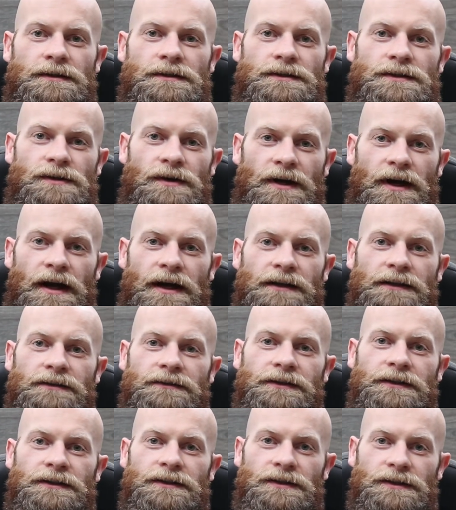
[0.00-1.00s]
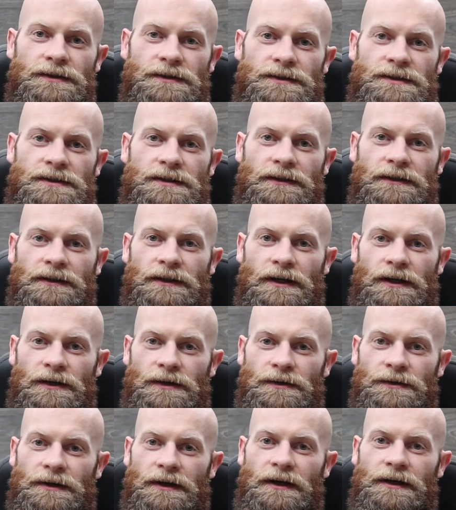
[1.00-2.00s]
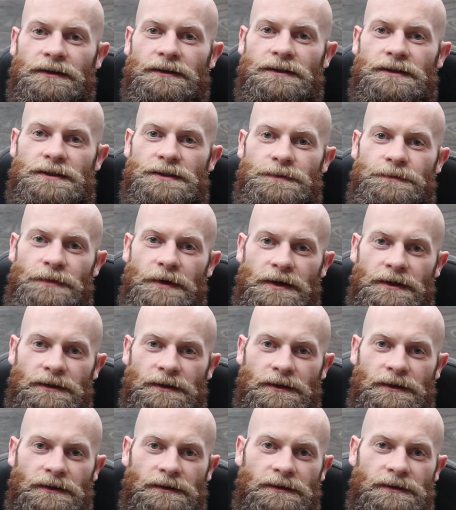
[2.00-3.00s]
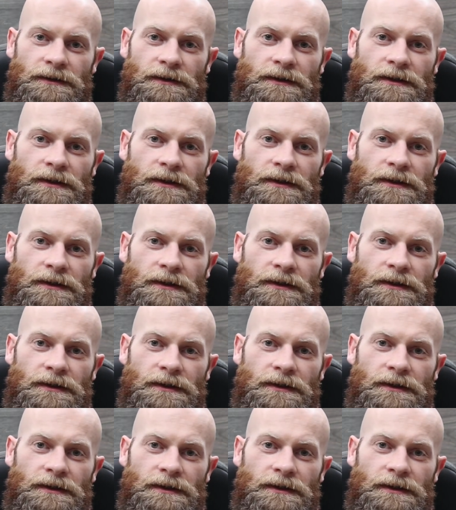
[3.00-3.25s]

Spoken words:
So I had to reduce the load on the spindle.